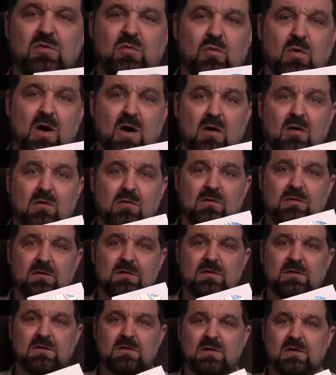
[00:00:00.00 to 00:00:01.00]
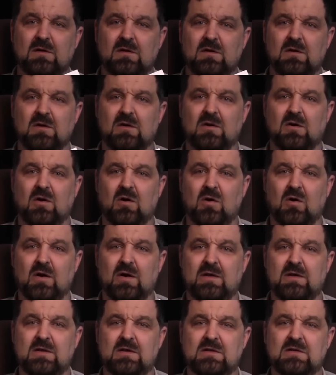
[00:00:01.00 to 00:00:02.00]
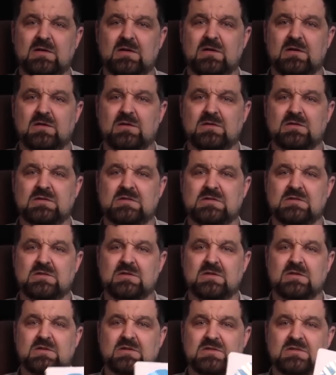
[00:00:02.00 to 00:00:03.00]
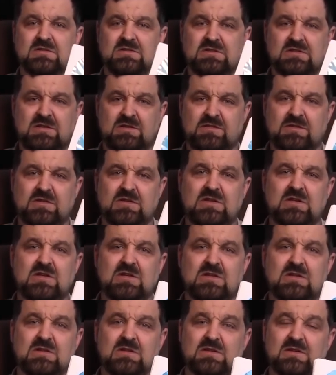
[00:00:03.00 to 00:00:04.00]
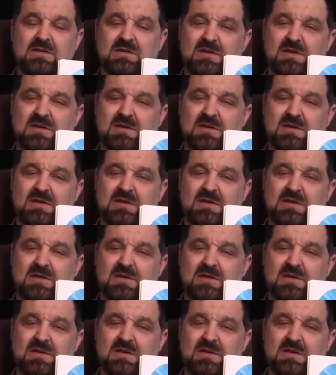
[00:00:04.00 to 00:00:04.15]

12 on DVD.